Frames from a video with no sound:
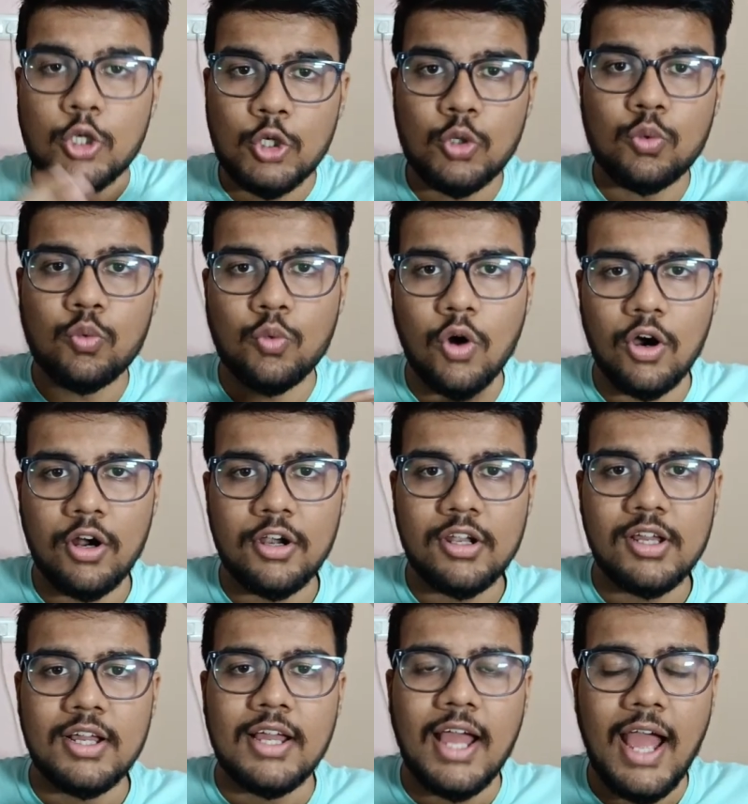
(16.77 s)
to
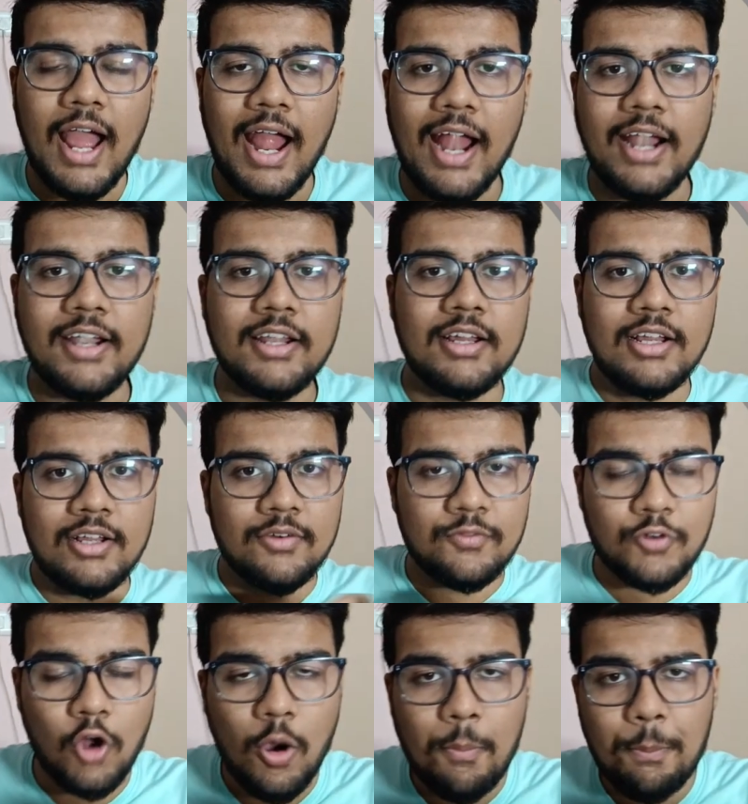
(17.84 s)
Word and
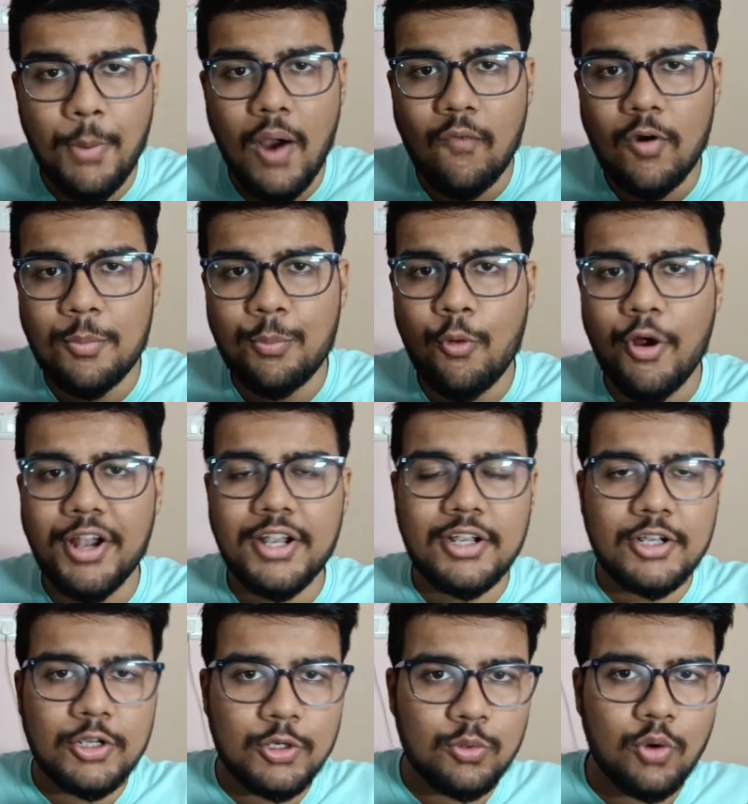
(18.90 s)
from
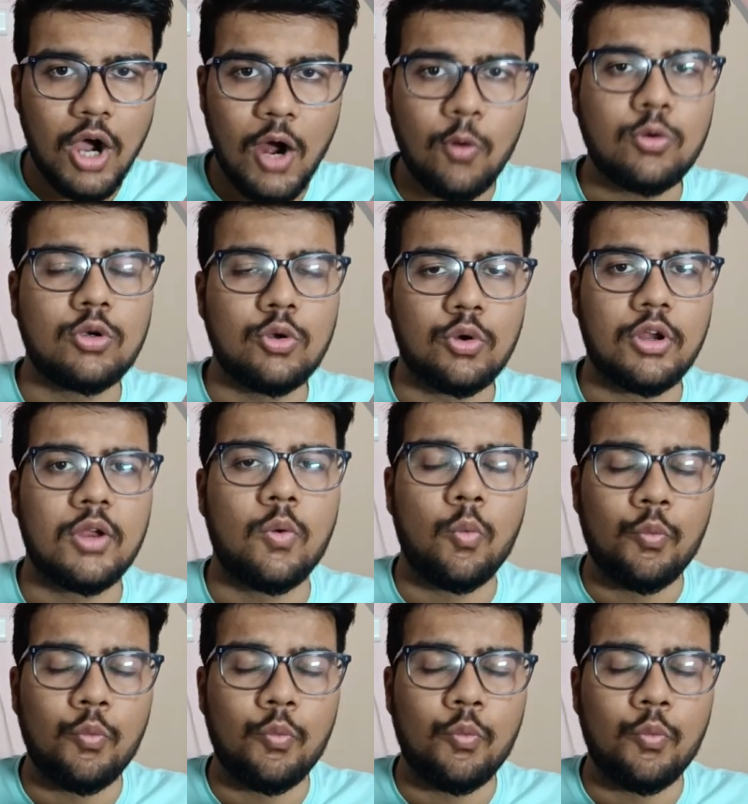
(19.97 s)
PowerPoint to Outlook,